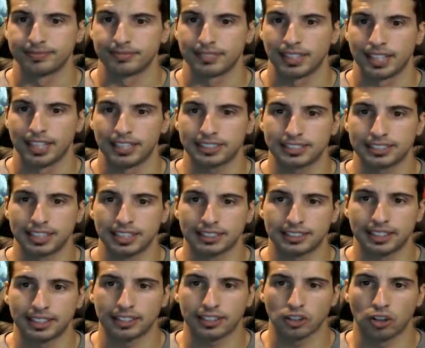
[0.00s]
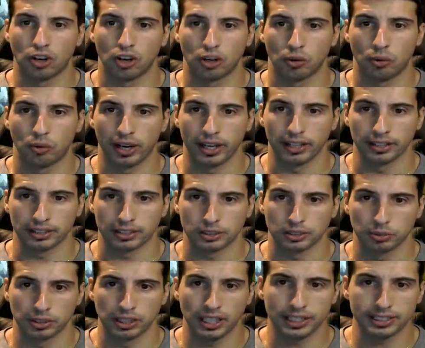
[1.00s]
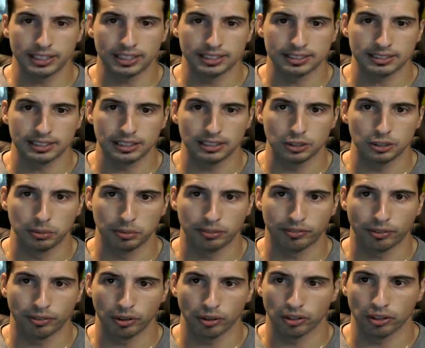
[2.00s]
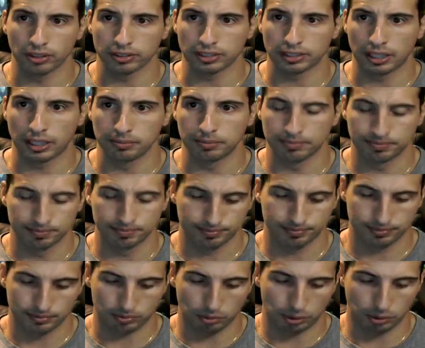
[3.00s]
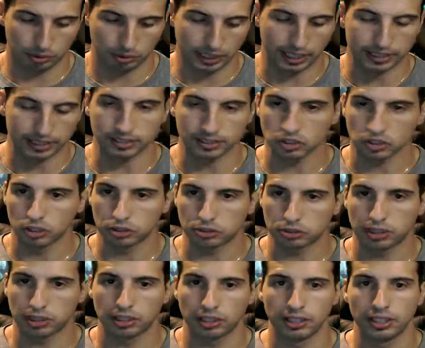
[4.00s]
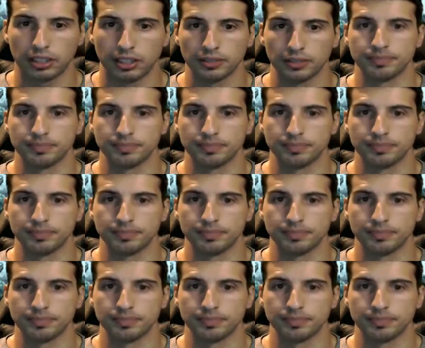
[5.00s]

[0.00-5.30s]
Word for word: It's gonna take a long while, because we're not gonna see you before a long time. What do we got? Assault trigger here.